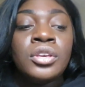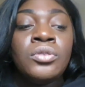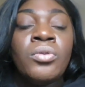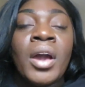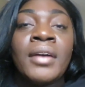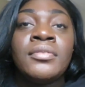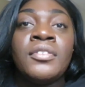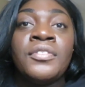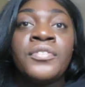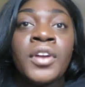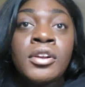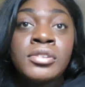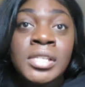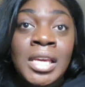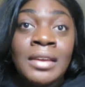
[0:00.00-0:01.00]
You have to
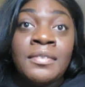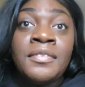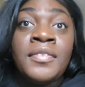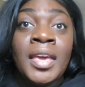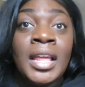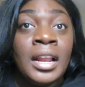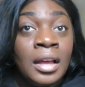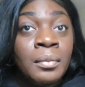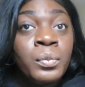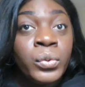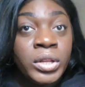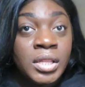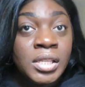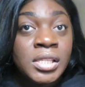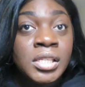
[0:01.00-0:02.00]
first get fed up
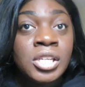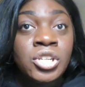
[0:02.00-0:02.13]
with the